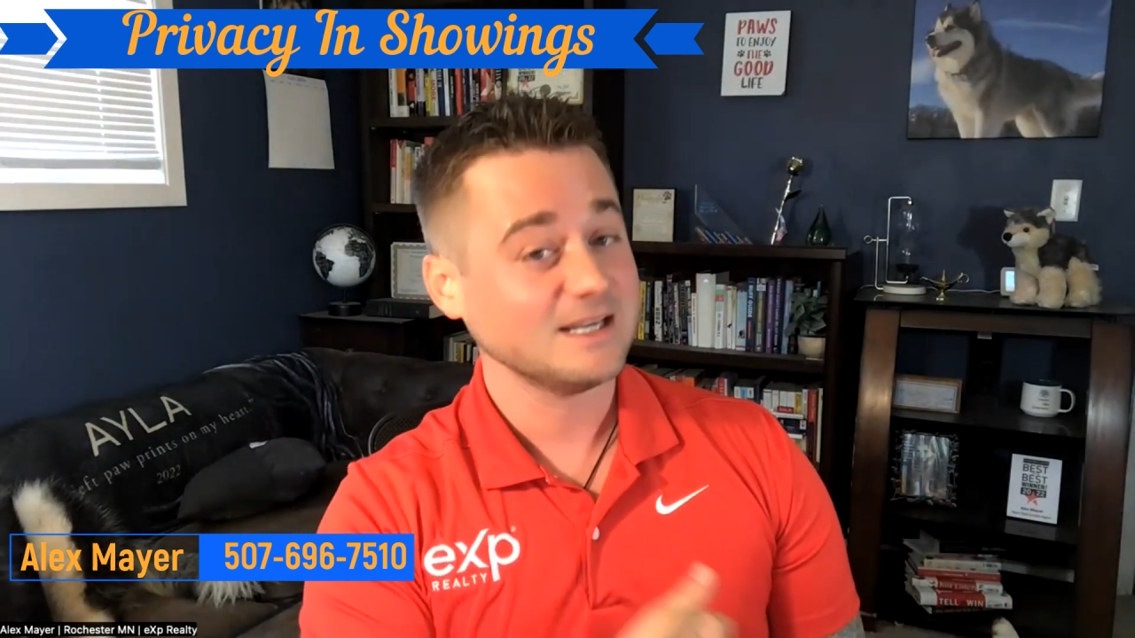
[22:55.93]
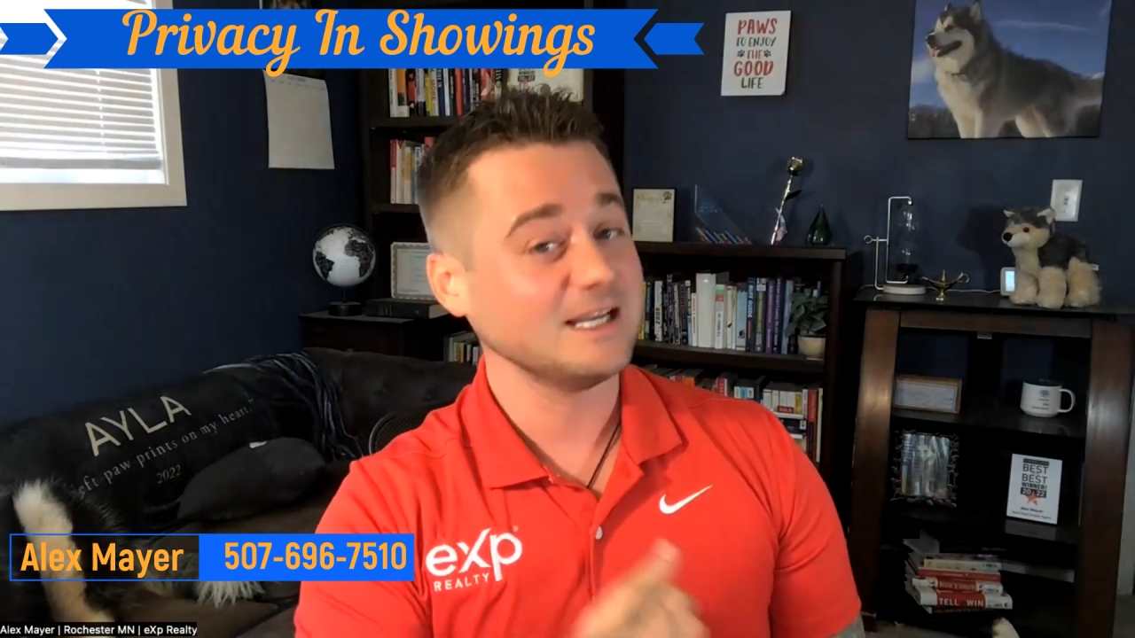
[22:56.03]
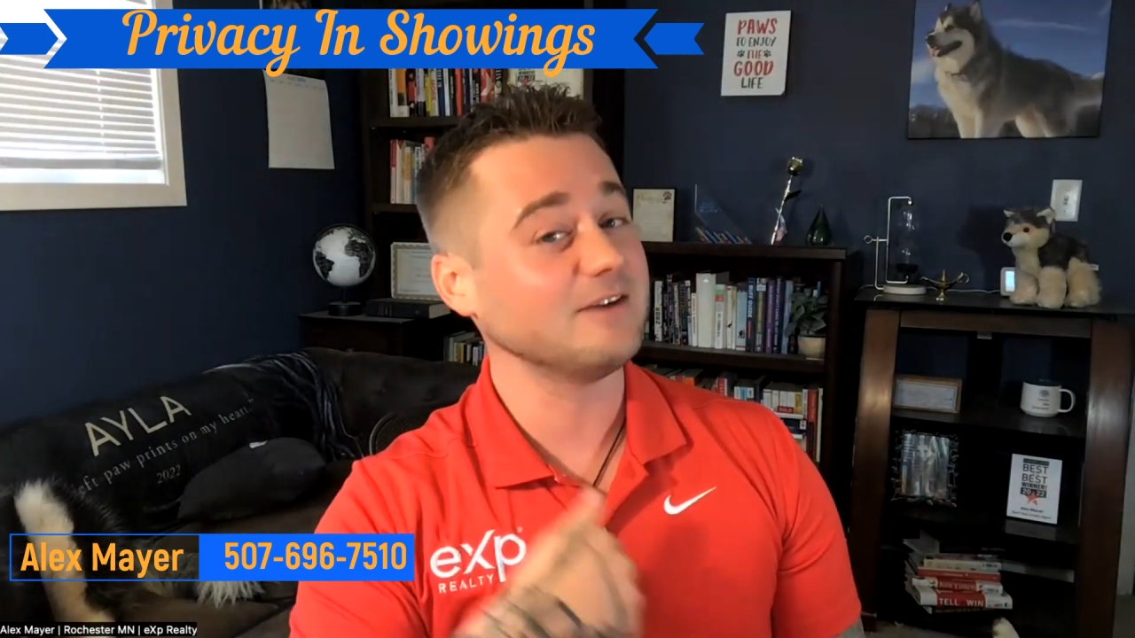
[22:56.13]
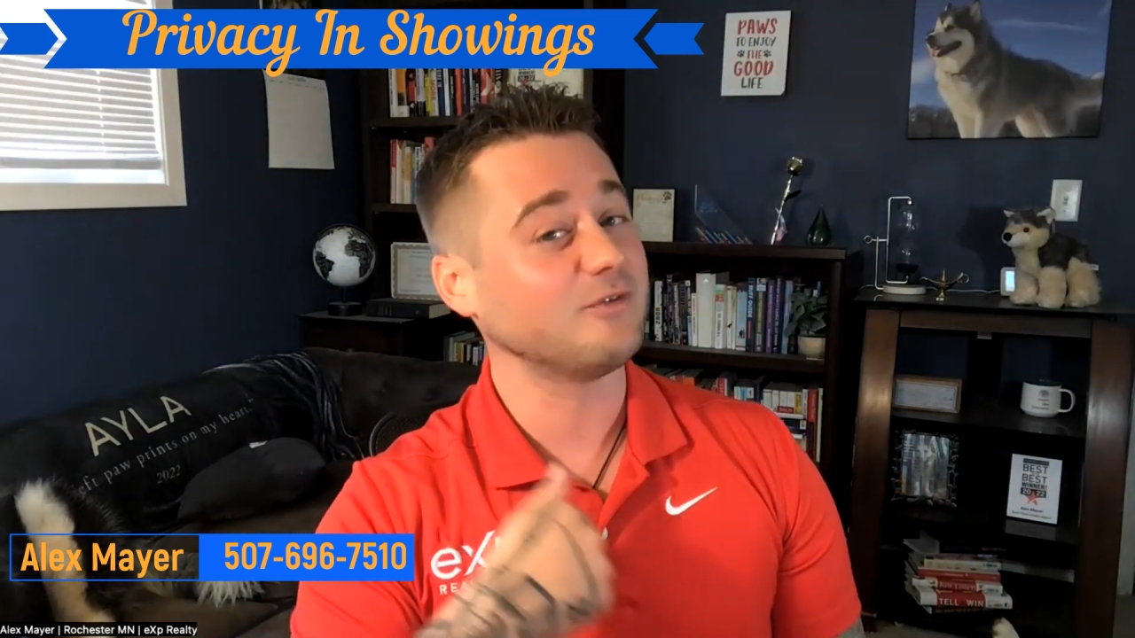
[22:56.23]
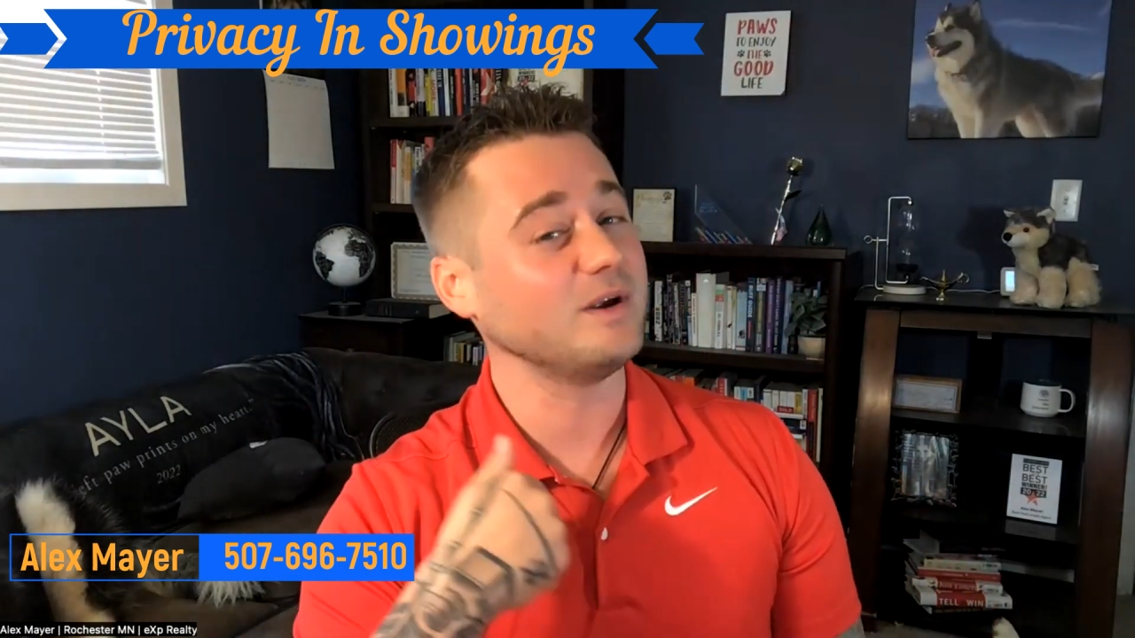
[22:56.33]

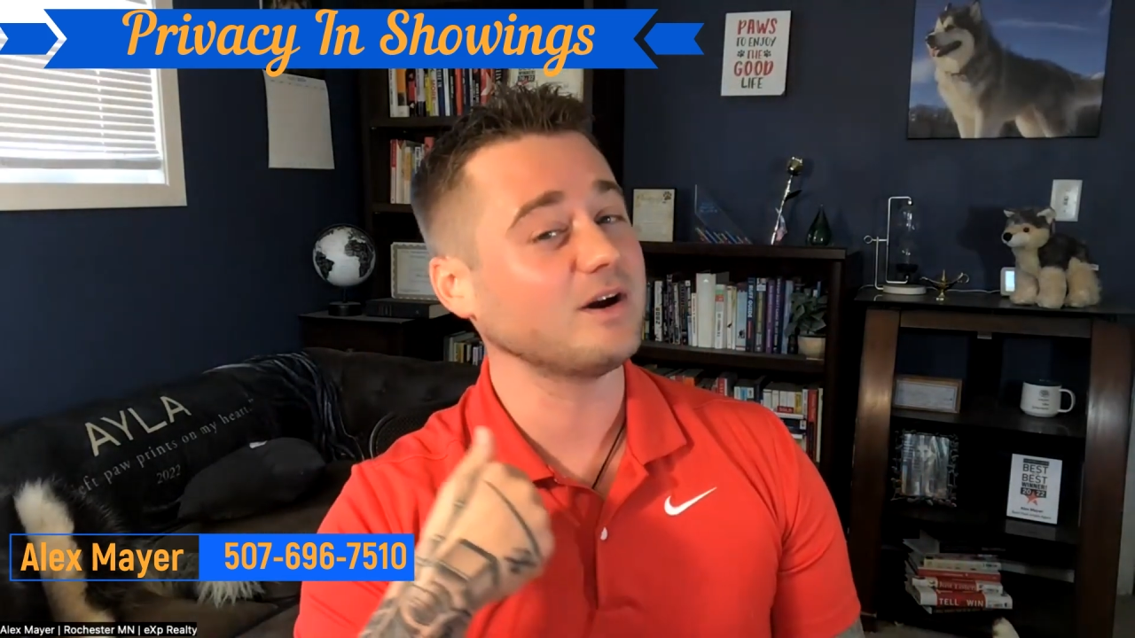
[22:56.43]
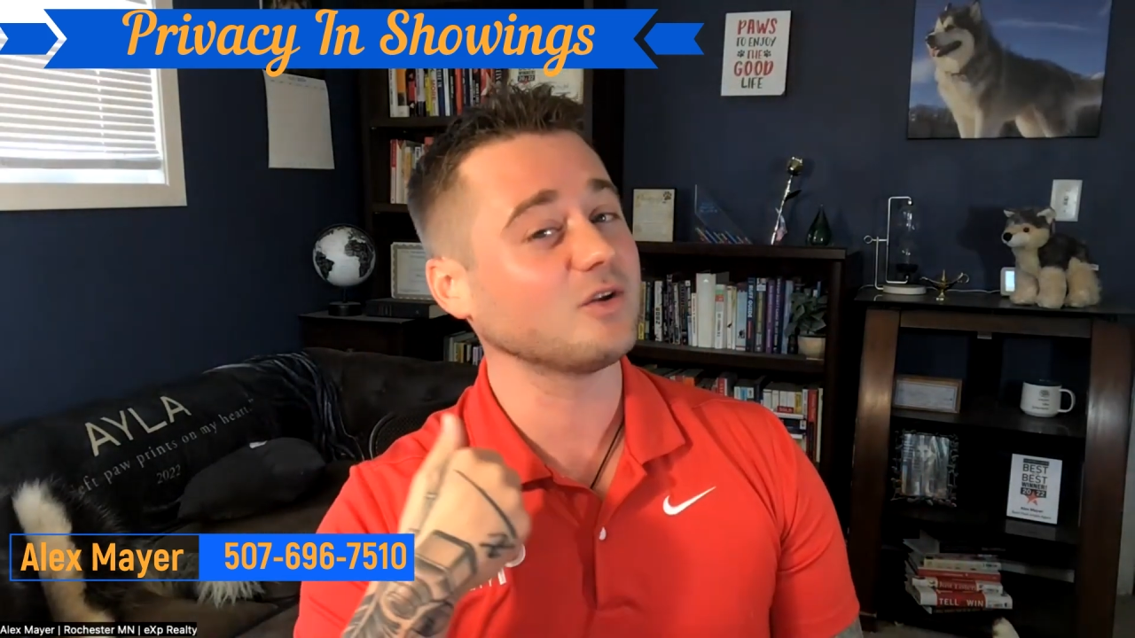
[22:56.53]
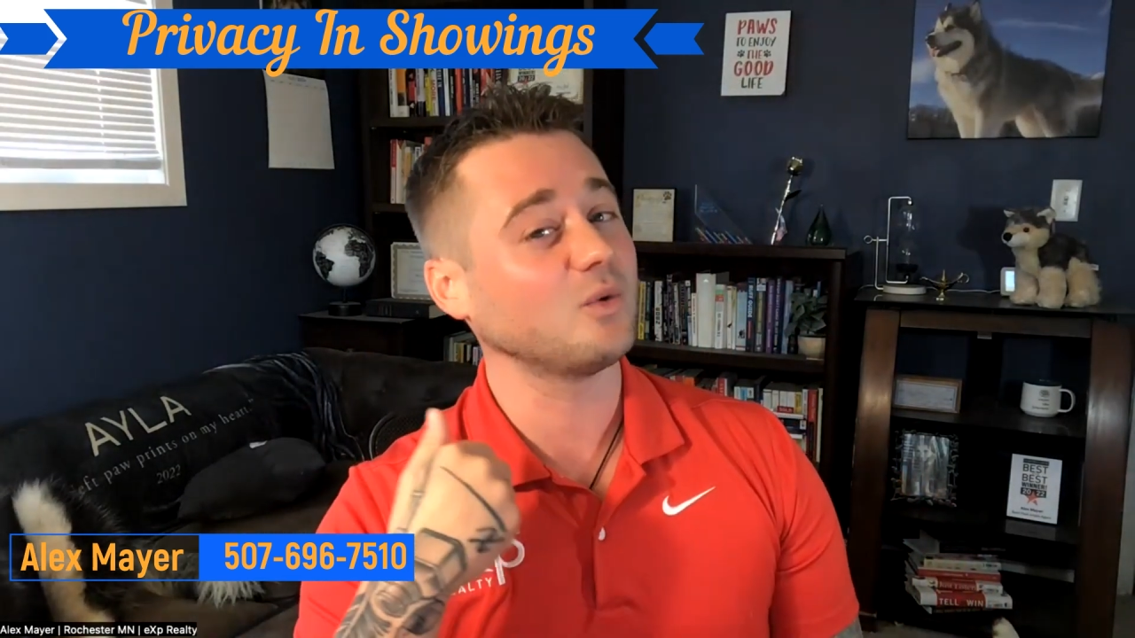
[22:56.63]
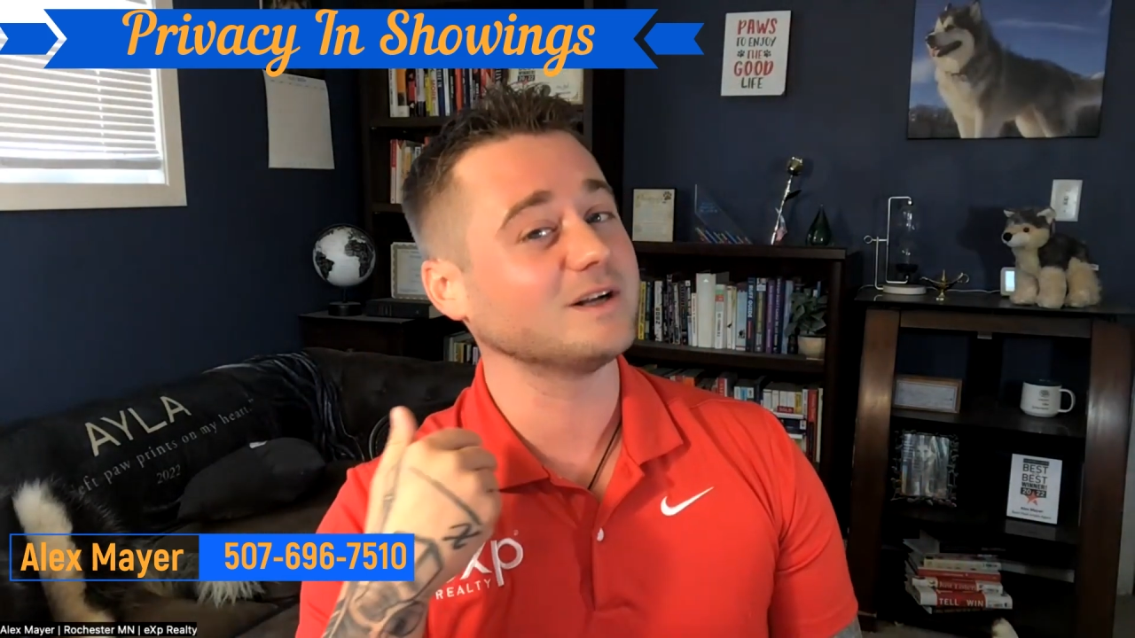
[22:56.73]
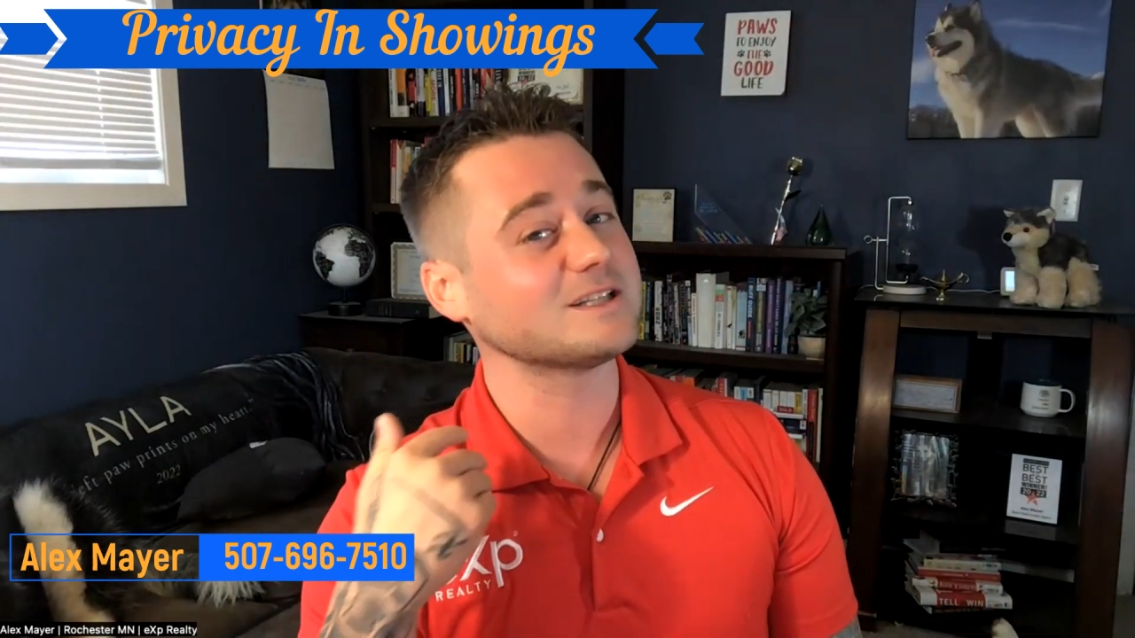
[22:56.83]
If we
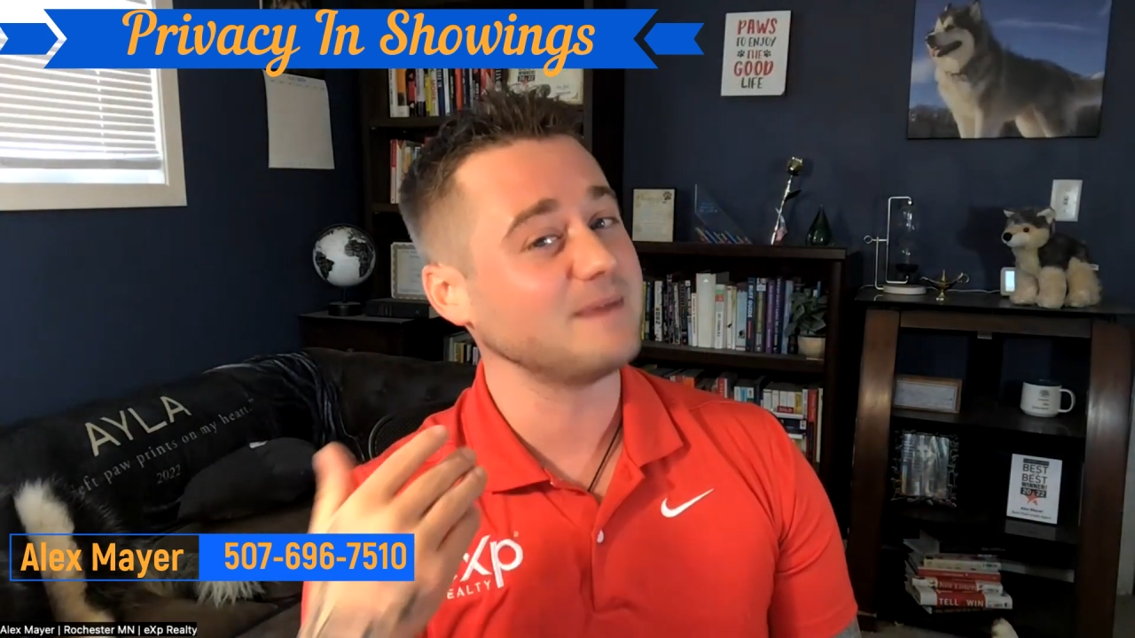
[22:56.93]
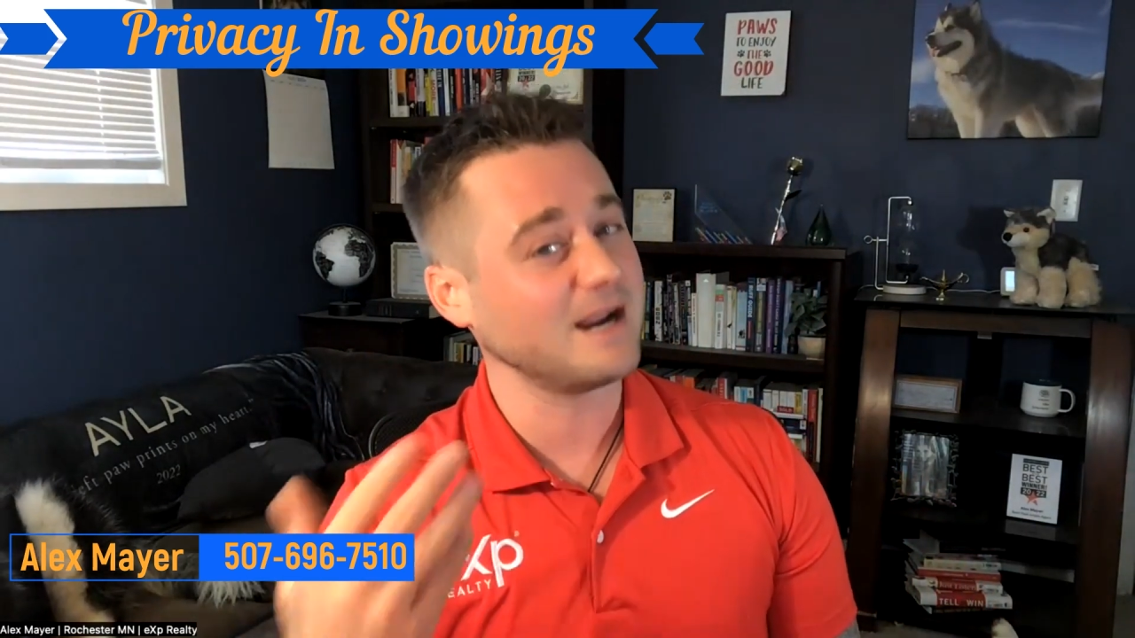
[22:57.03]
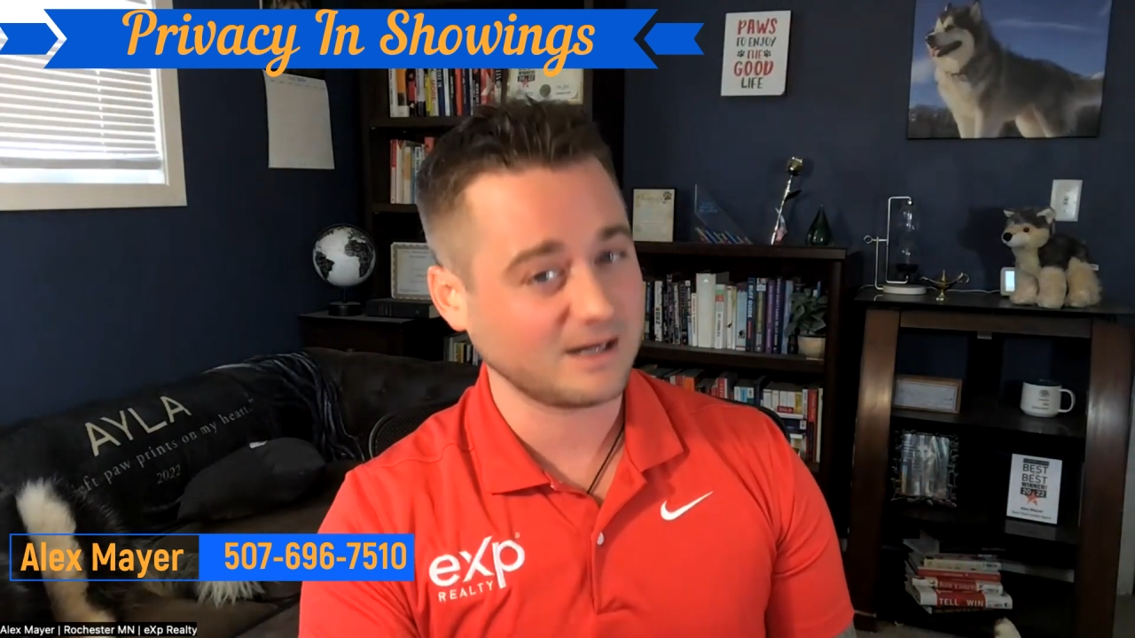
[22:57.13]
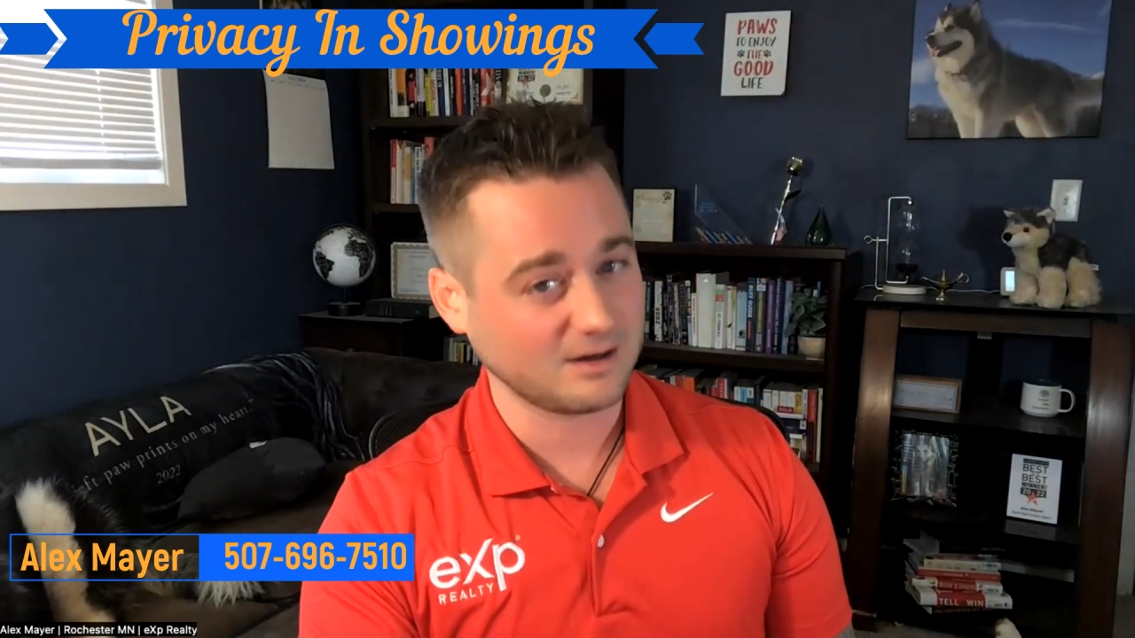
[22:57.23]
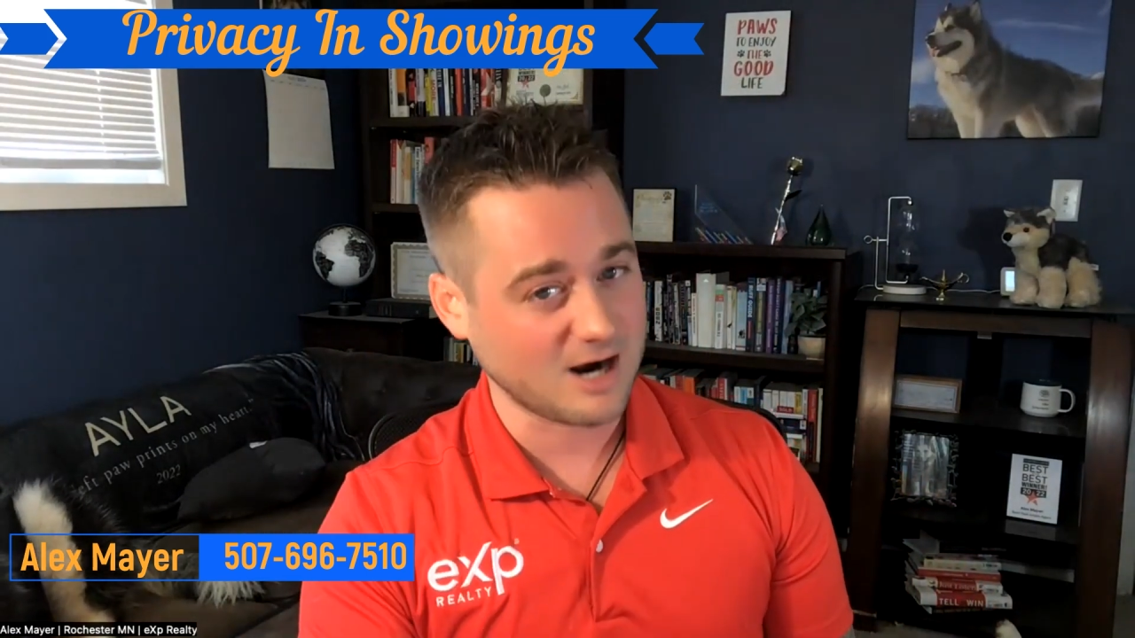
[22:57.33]
are the ones making